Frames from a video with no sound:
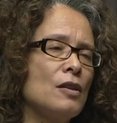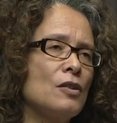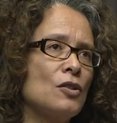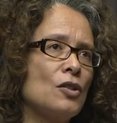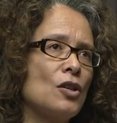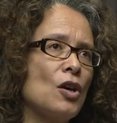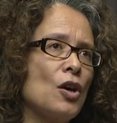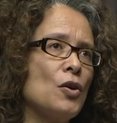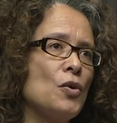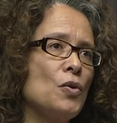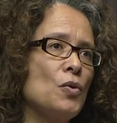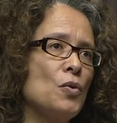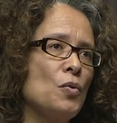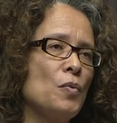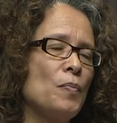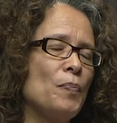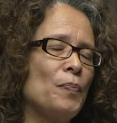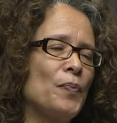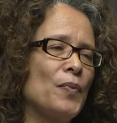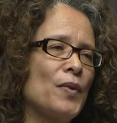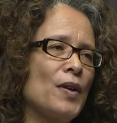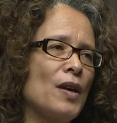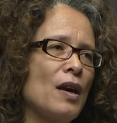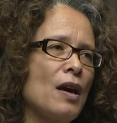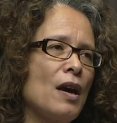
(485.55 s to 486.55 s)
So
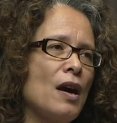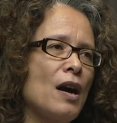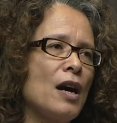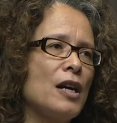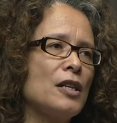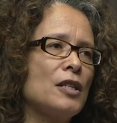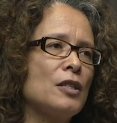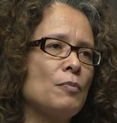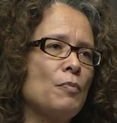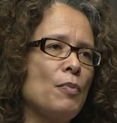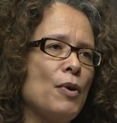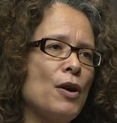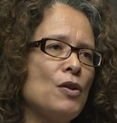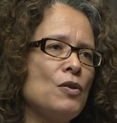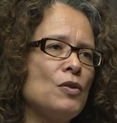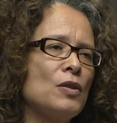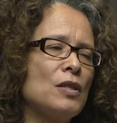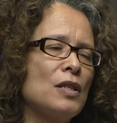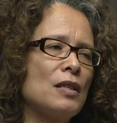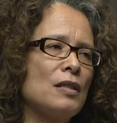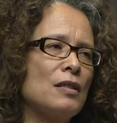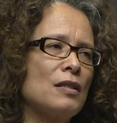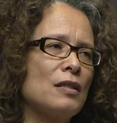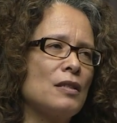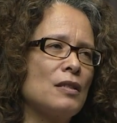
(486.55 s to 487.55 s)
I suppose
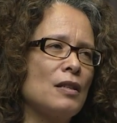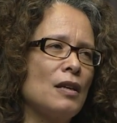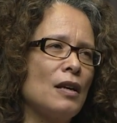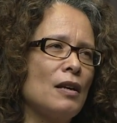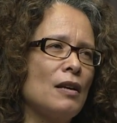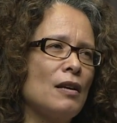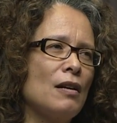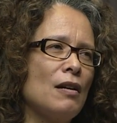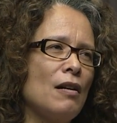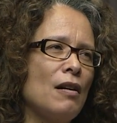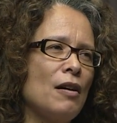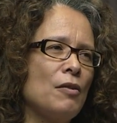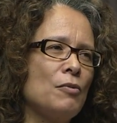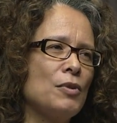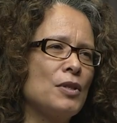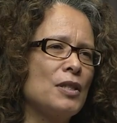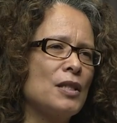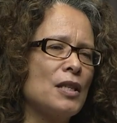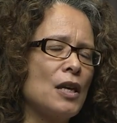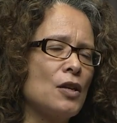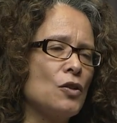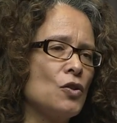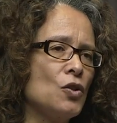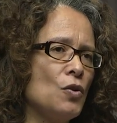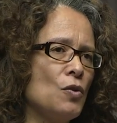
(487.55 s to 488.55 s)
it's, I would
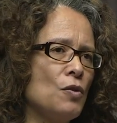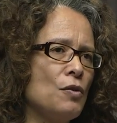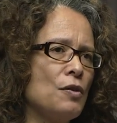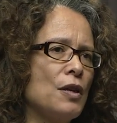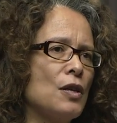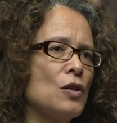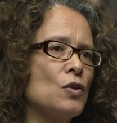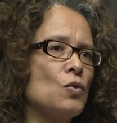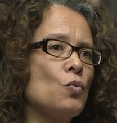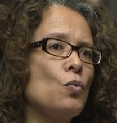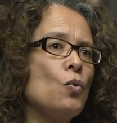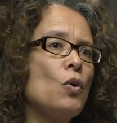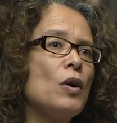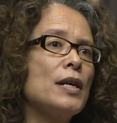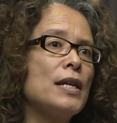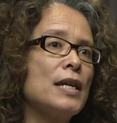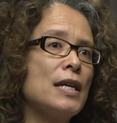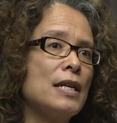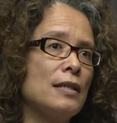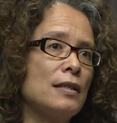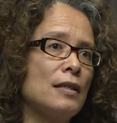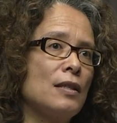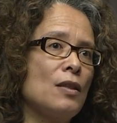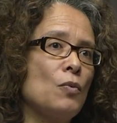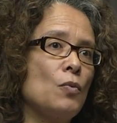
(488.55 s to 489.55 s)
say, two things. One
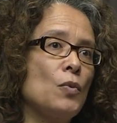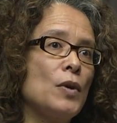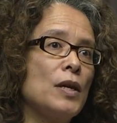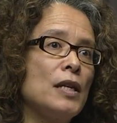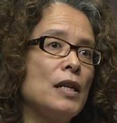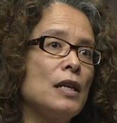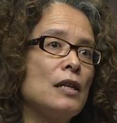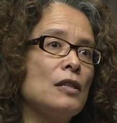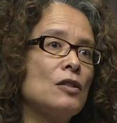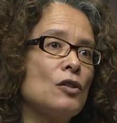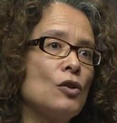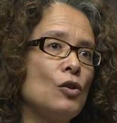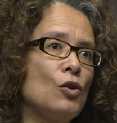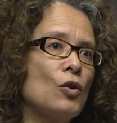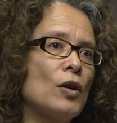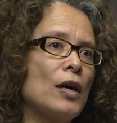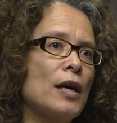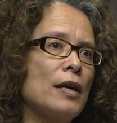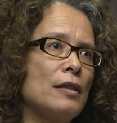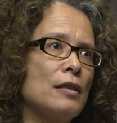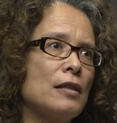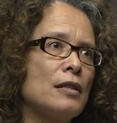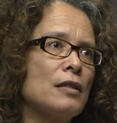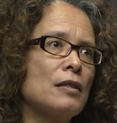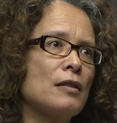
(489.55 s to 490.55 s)
is that we need to look
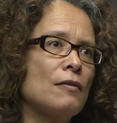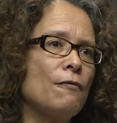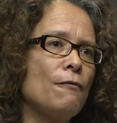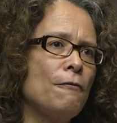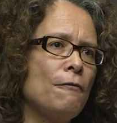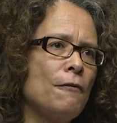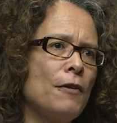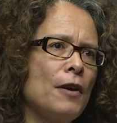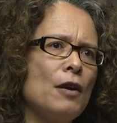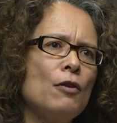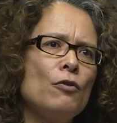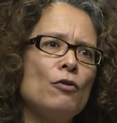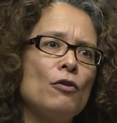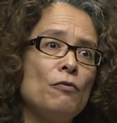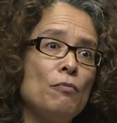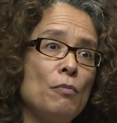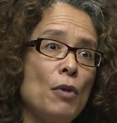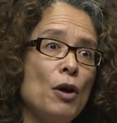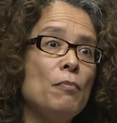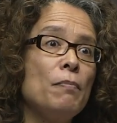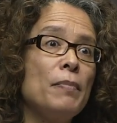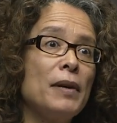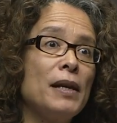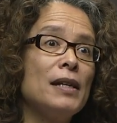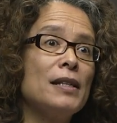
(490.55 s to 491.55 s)
at this fear of
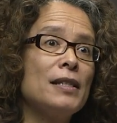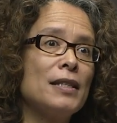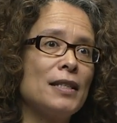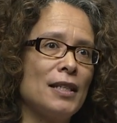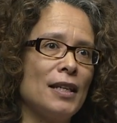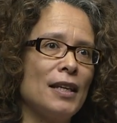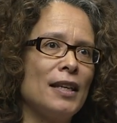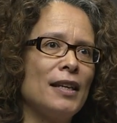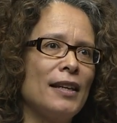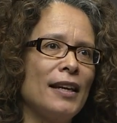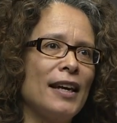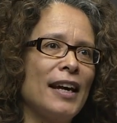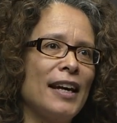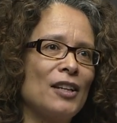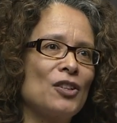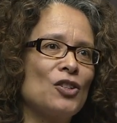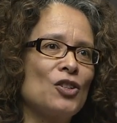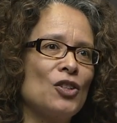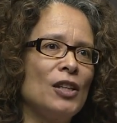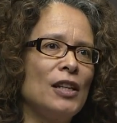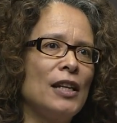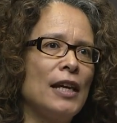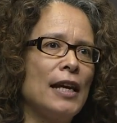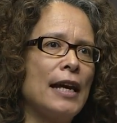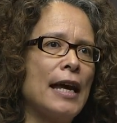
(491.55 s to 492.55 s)
mobility,
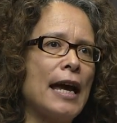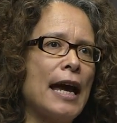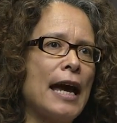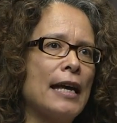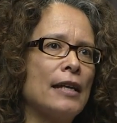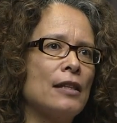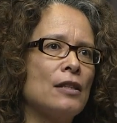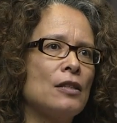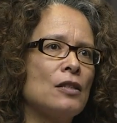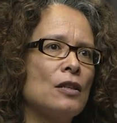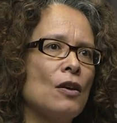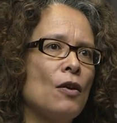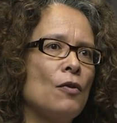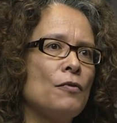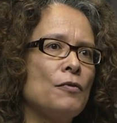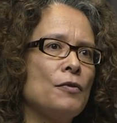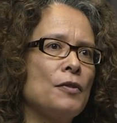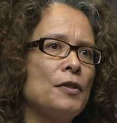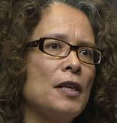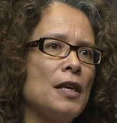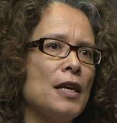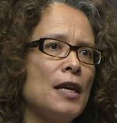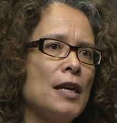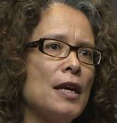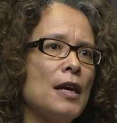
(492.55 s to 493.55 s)
actually, and of
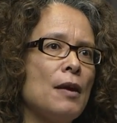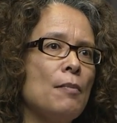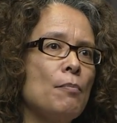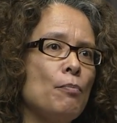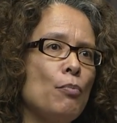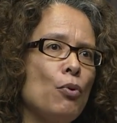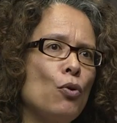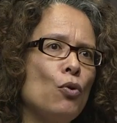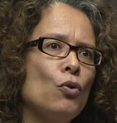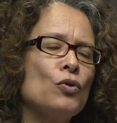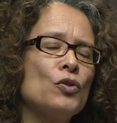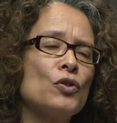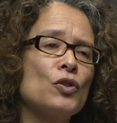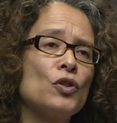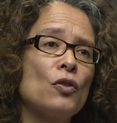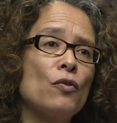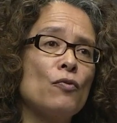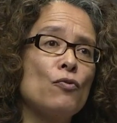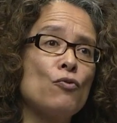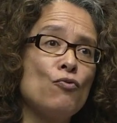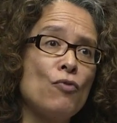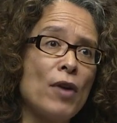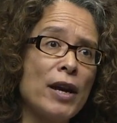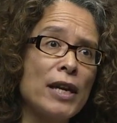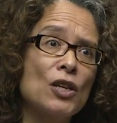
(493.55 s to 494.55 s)
the importance of
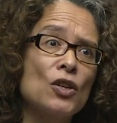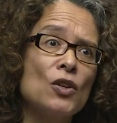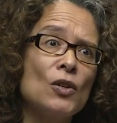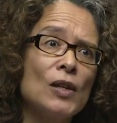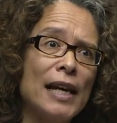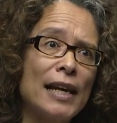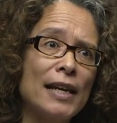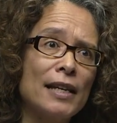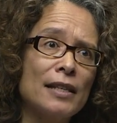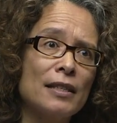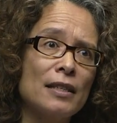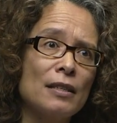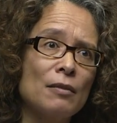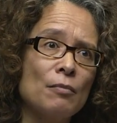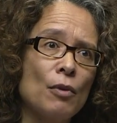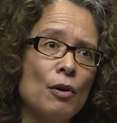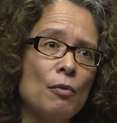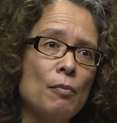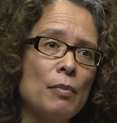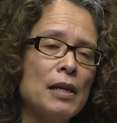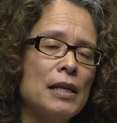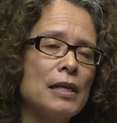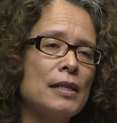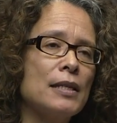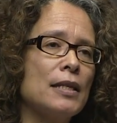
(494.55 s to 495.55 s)
regulating
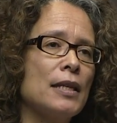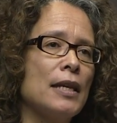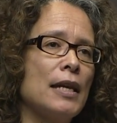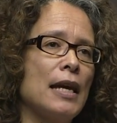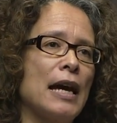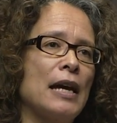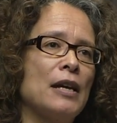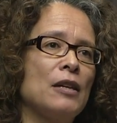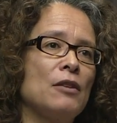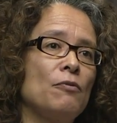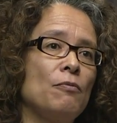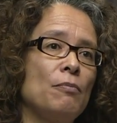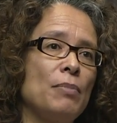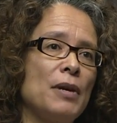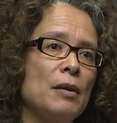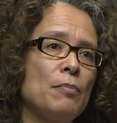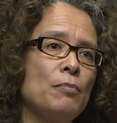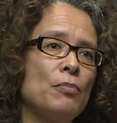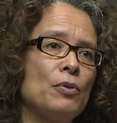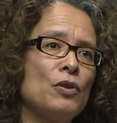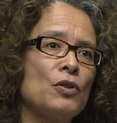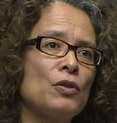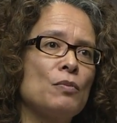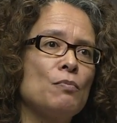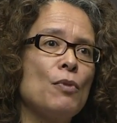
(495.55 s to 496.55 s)
mobility. And if
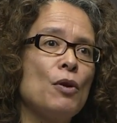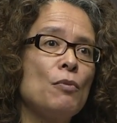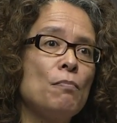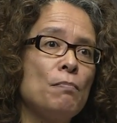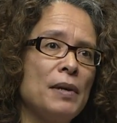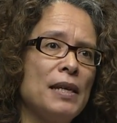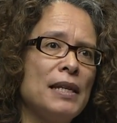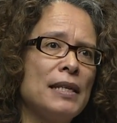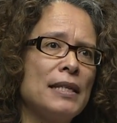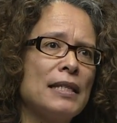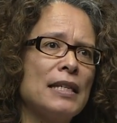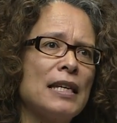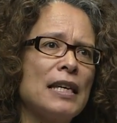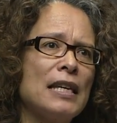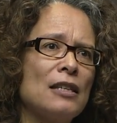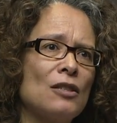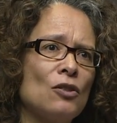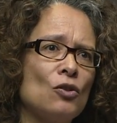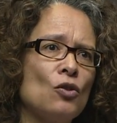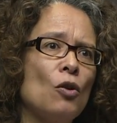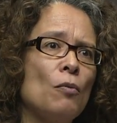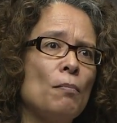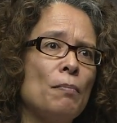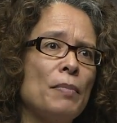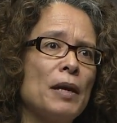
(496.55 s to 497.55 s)
people's mobility is
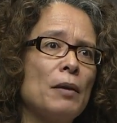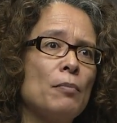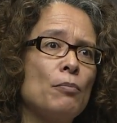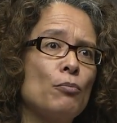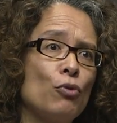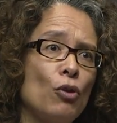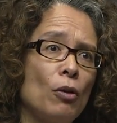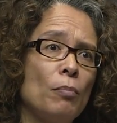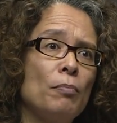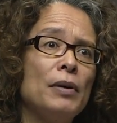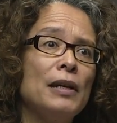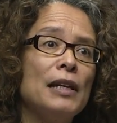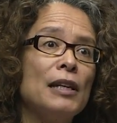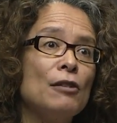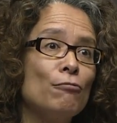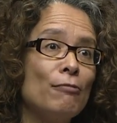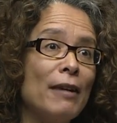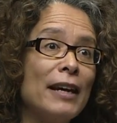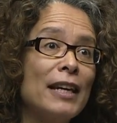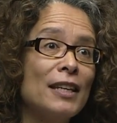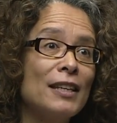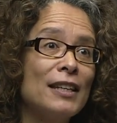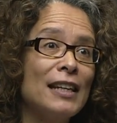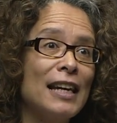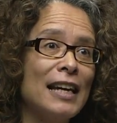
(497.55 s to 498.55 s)
not being properly
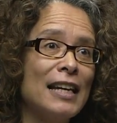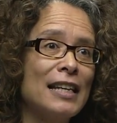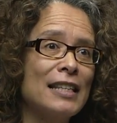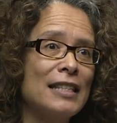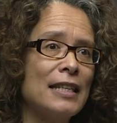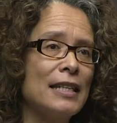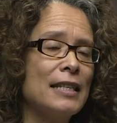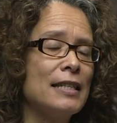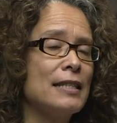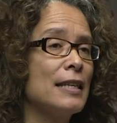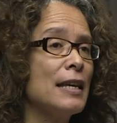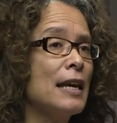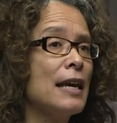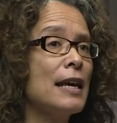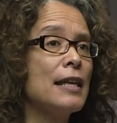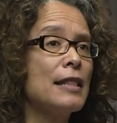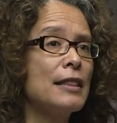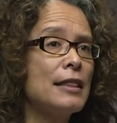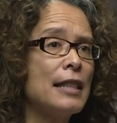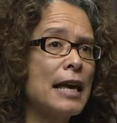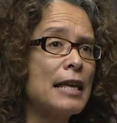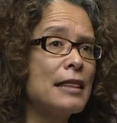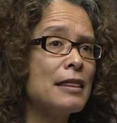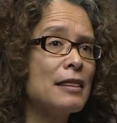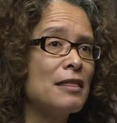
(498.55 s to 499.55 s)
regulated,
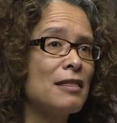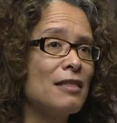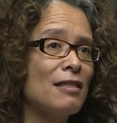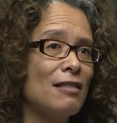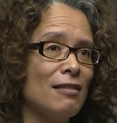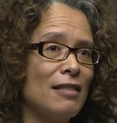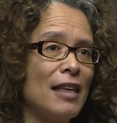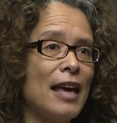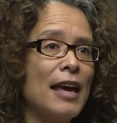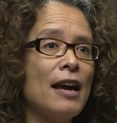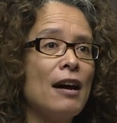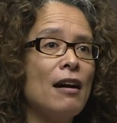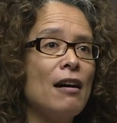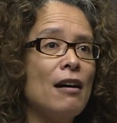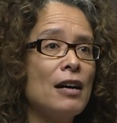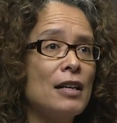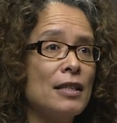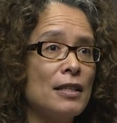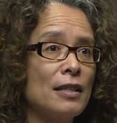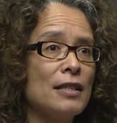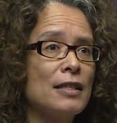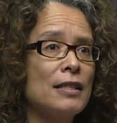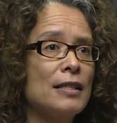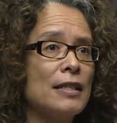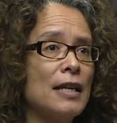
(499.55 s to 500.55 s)
then they are,
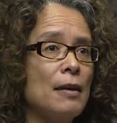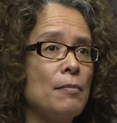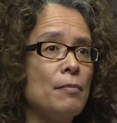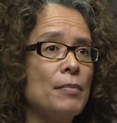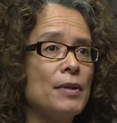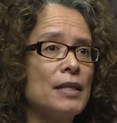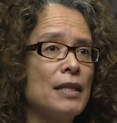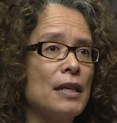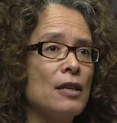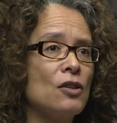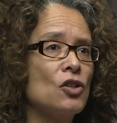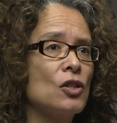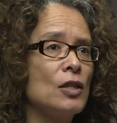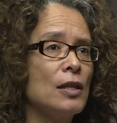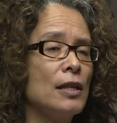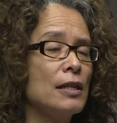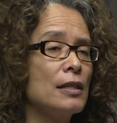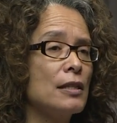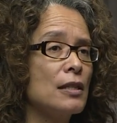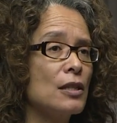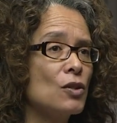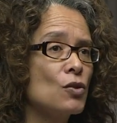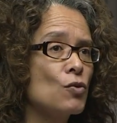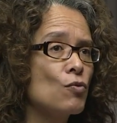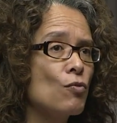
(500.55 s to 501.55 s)
as I say, potentially
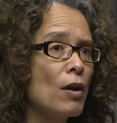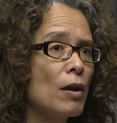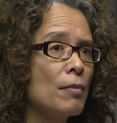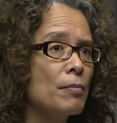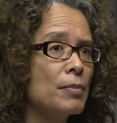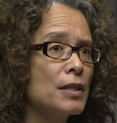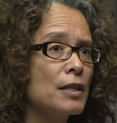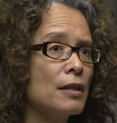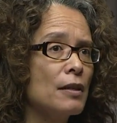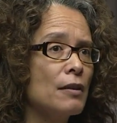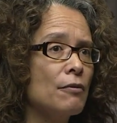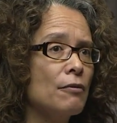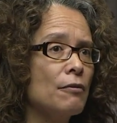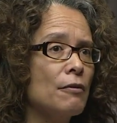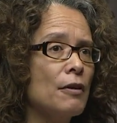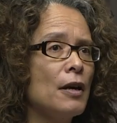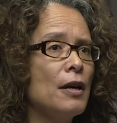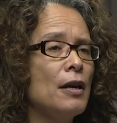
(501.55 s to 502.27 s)
disruptive.